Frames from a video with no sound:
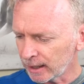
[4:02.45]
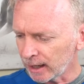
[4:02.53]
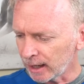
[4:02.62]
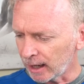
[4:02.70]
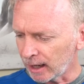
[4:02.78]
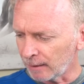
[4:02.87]

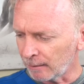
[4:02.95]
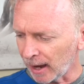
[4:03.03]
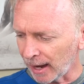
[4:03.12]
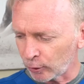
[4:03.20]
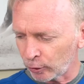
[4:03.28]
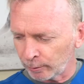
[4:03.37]

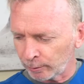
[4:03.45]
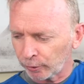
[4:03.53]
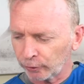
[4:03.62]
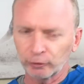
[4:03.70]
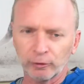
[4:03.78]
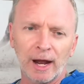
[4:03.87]
I couldn't
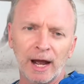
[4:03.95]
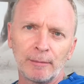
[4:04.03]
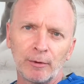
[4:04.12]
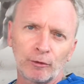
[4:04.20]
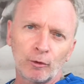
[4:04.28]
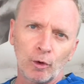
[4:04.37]
prescribe,
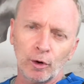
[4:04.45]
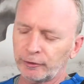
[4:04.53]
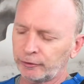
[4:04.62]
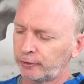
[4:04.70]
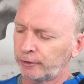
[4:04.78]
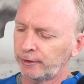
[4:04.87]
of
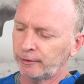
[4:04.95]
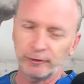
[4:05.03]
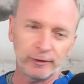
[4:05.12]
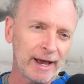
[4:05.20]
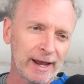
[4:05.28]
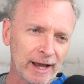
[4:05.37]
course,
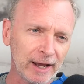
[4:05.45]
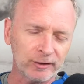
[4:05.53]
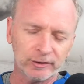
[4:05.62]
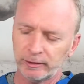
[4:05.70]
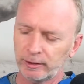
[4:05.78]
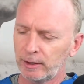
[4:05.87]
Xanax,